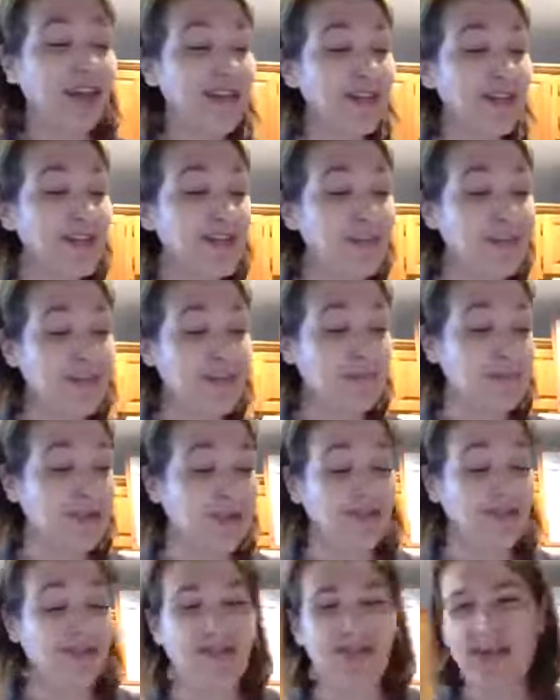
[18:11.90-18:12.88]
I tried a new
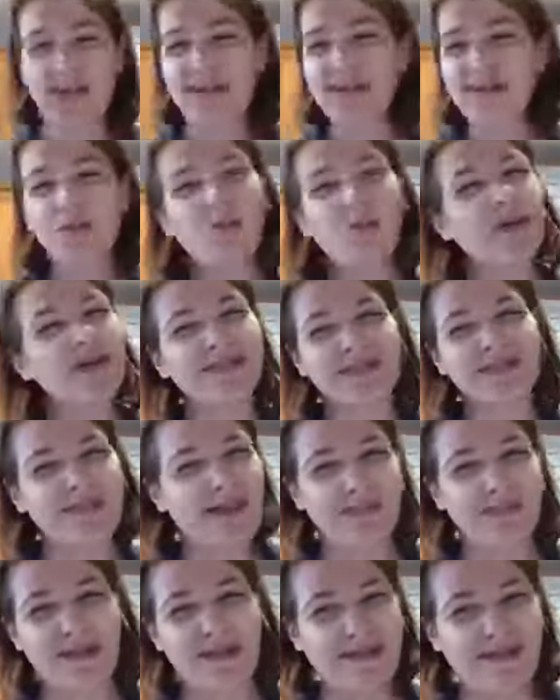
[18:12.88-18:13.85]
recipe yesterday.
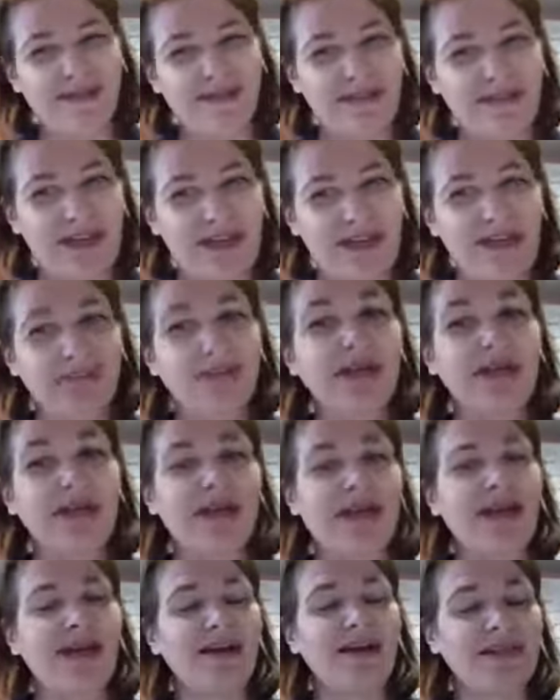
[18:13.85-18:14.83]
Wasn't that big of a fan,
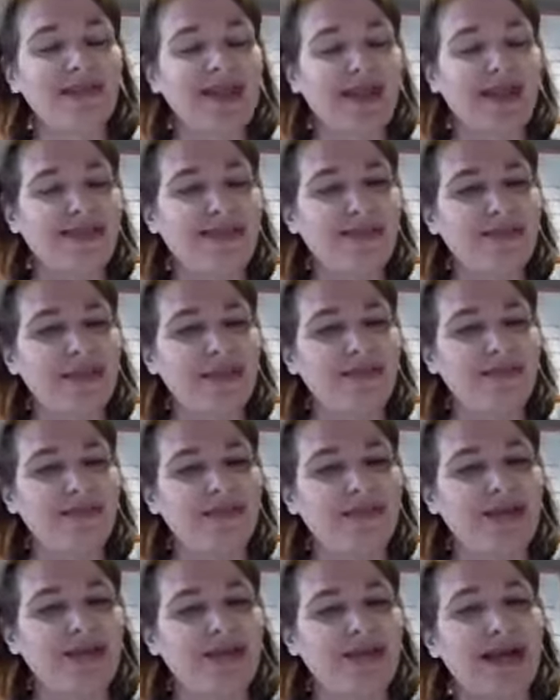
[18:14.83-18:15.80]
but it's I think
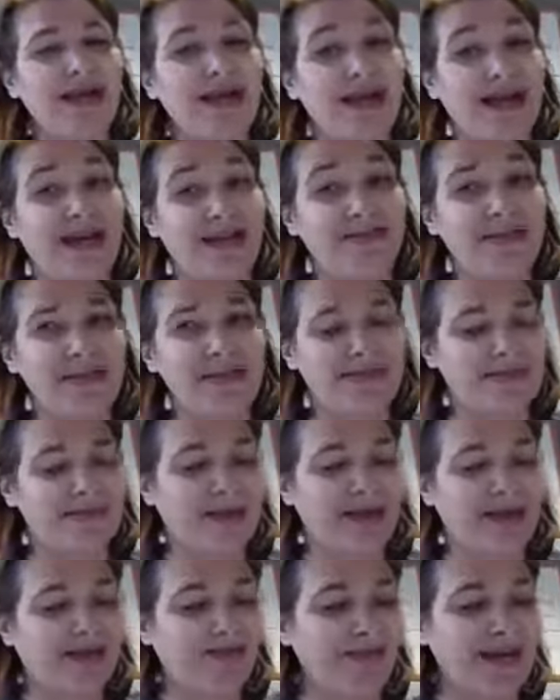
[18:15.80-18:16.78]
maybe because I made
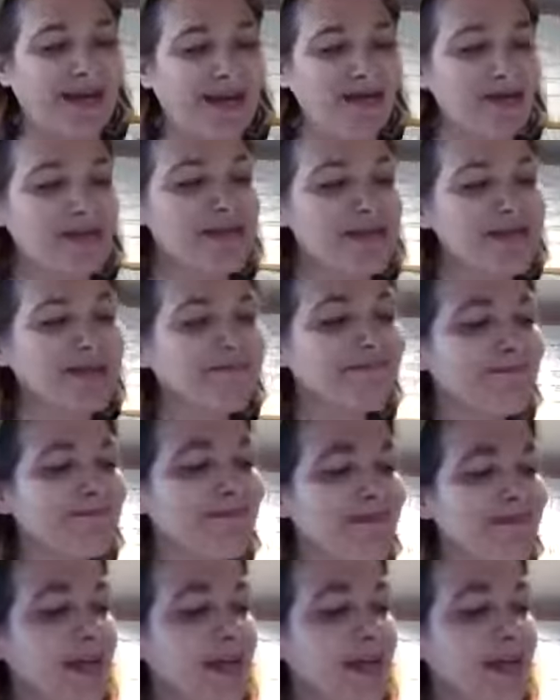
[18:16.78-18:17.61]
some modifications.